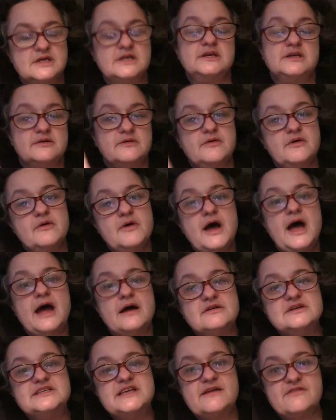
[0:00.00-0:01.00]
uh,
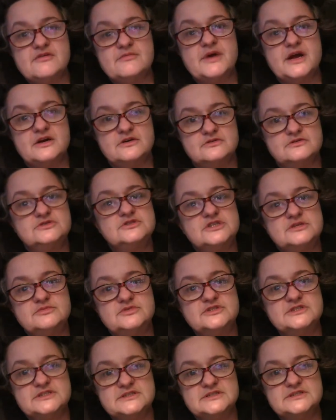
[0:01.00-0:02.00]
I was having my own
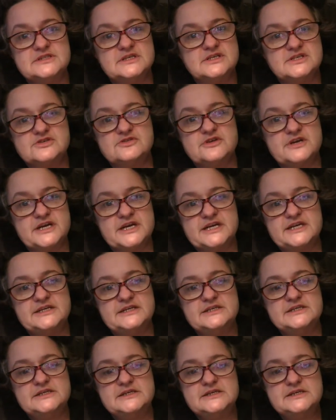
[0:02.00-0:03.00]
troubles in sixth
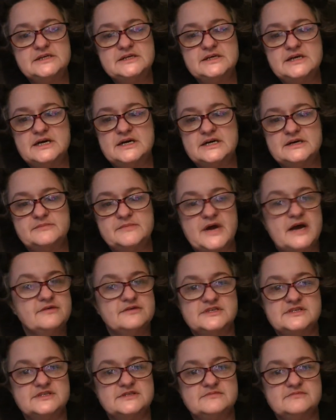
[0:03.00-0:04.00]
grade. Um, I
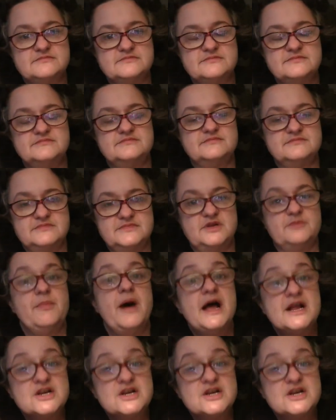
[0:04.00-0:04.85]
was, and